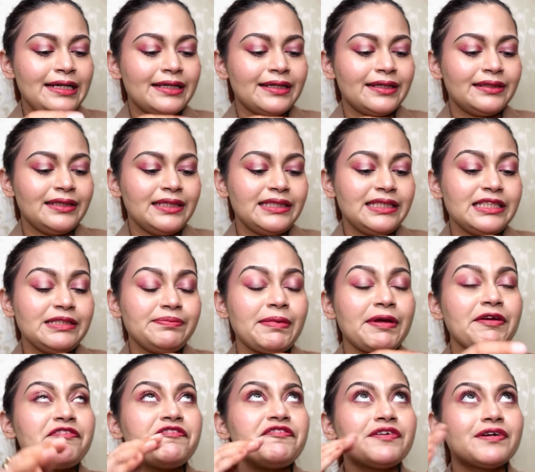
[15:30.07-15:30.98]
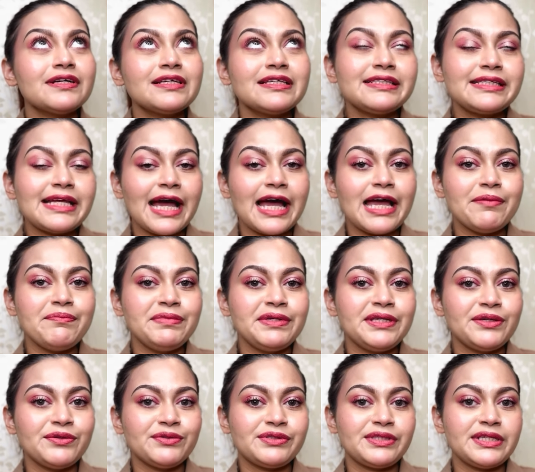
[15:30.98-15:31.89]
this is my first time
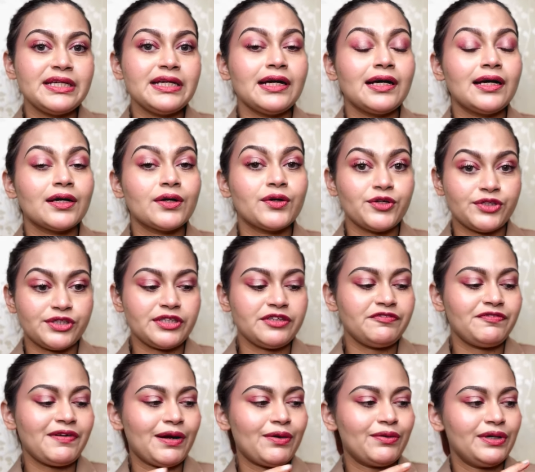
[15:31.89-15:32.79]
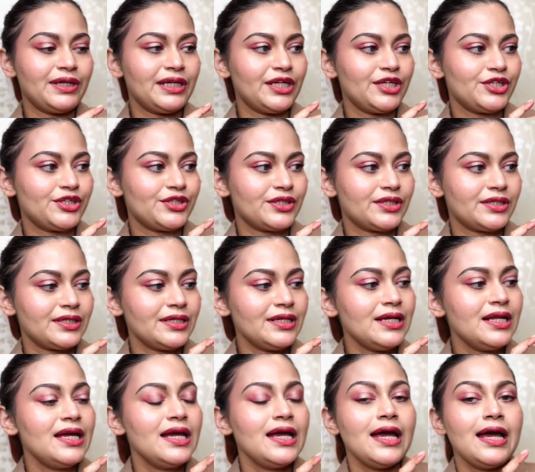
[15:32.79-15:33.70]
using a cushion
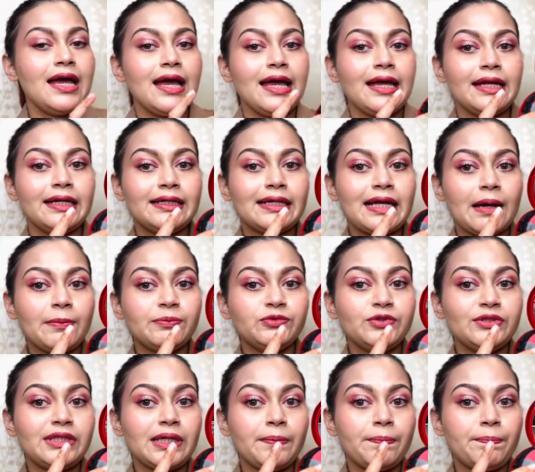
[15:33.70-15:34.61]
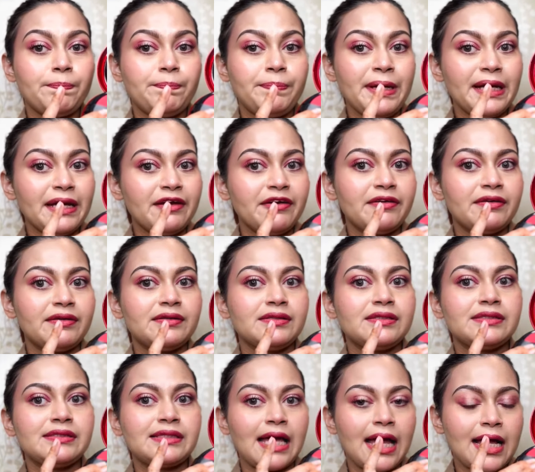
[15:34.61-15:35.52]
foundation. It comes with a big
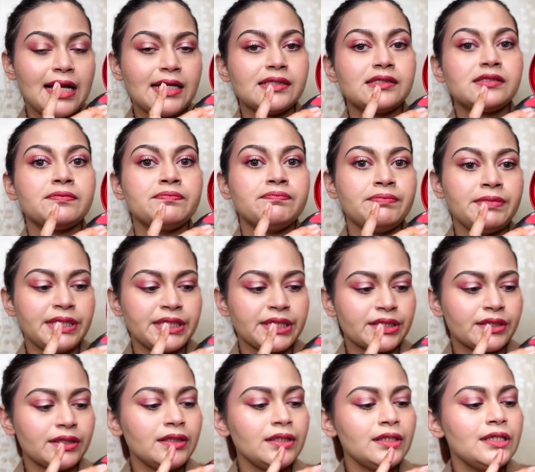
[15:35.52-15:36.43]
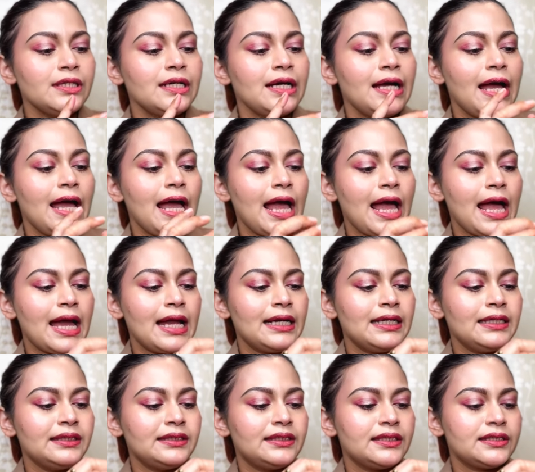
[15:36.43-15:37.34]
size mirror
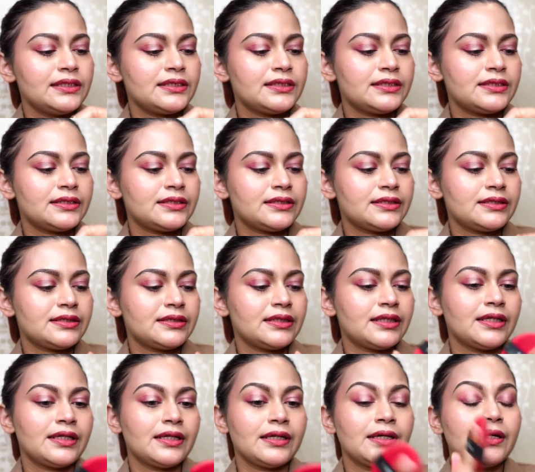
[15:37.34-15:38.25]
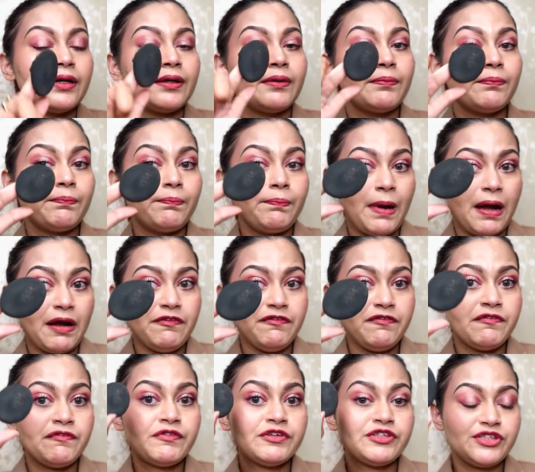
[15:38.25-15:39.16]
and this
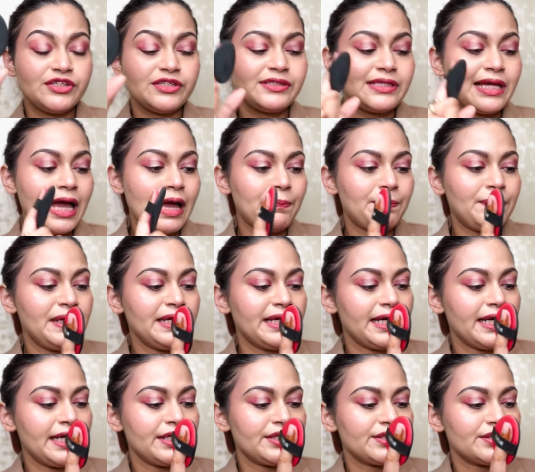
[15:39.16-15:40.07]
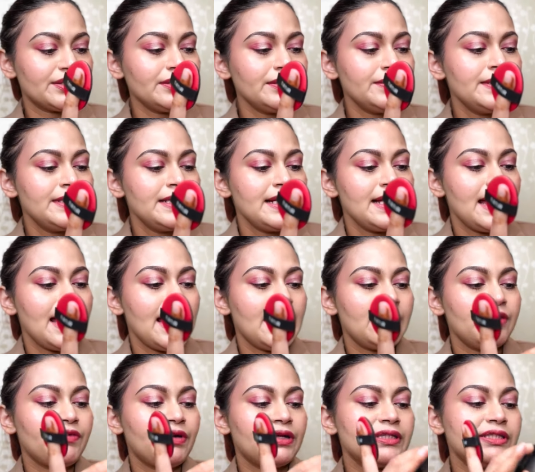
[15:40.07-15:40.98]
puff, which is the applicator.
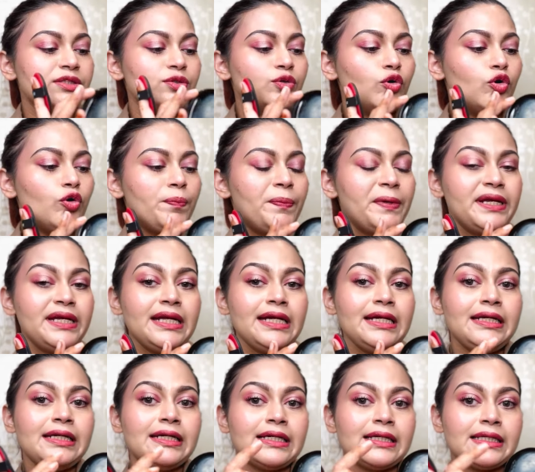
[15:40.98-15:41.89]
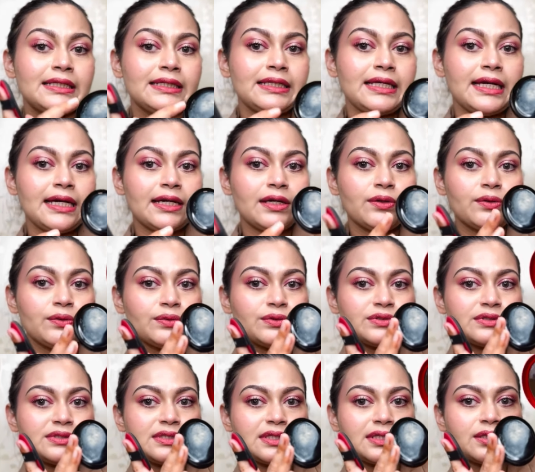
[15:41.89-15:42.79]
And once you open it, there
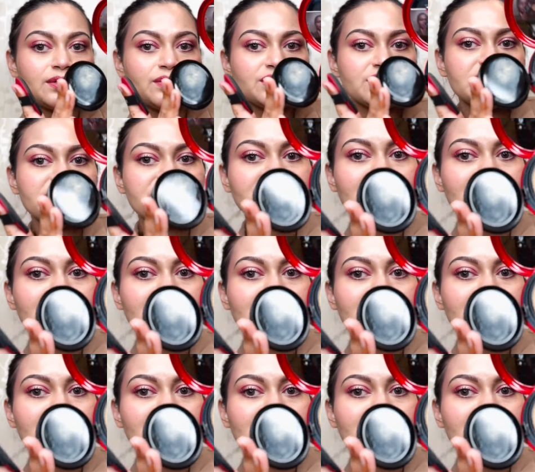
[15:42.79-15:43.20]
goes the cushion